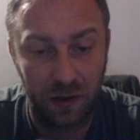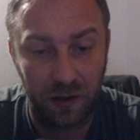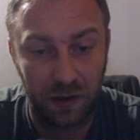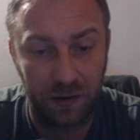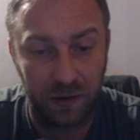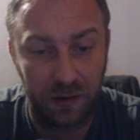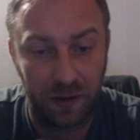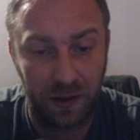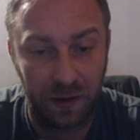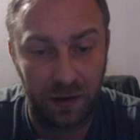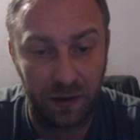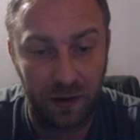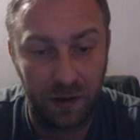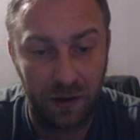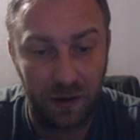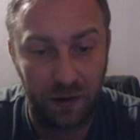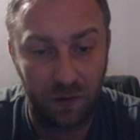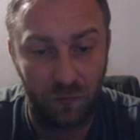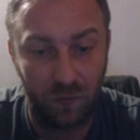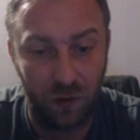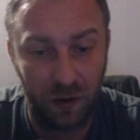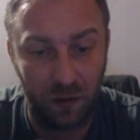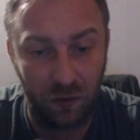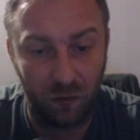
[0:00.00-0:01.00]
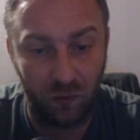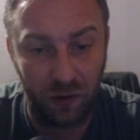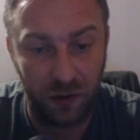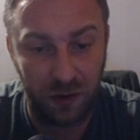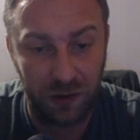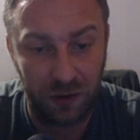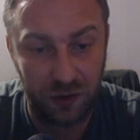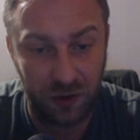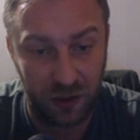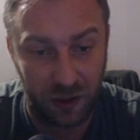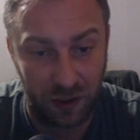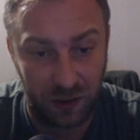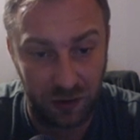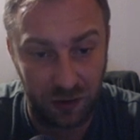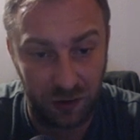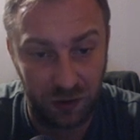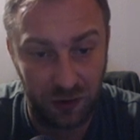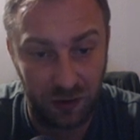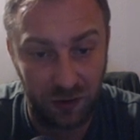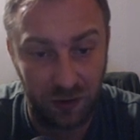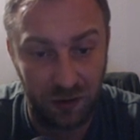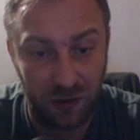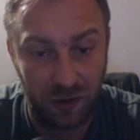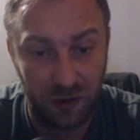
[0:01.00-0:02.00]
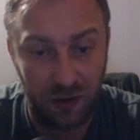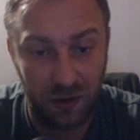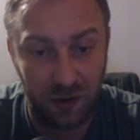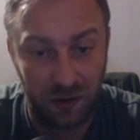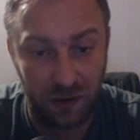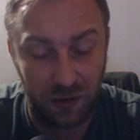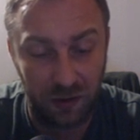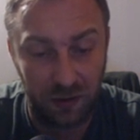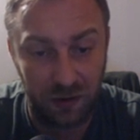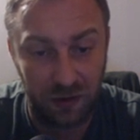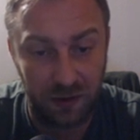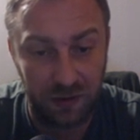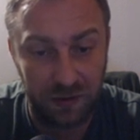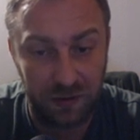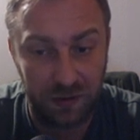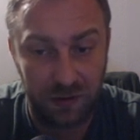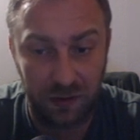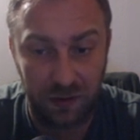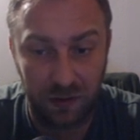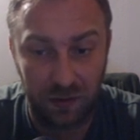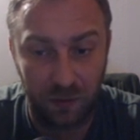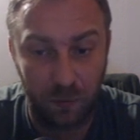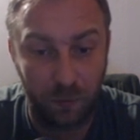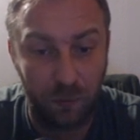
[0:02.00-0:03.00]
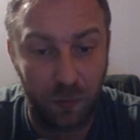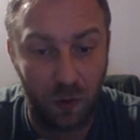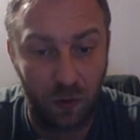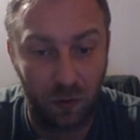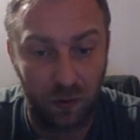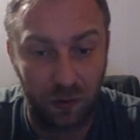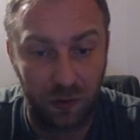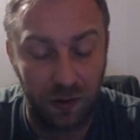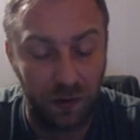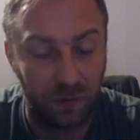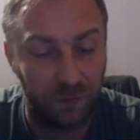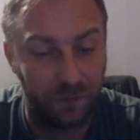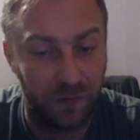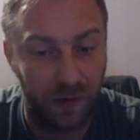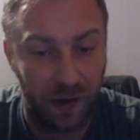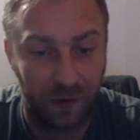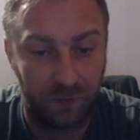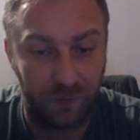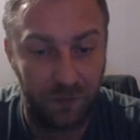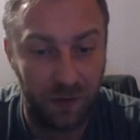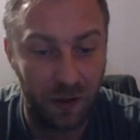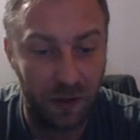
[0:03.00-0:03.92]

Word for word: and then really challenging this pawn on e5.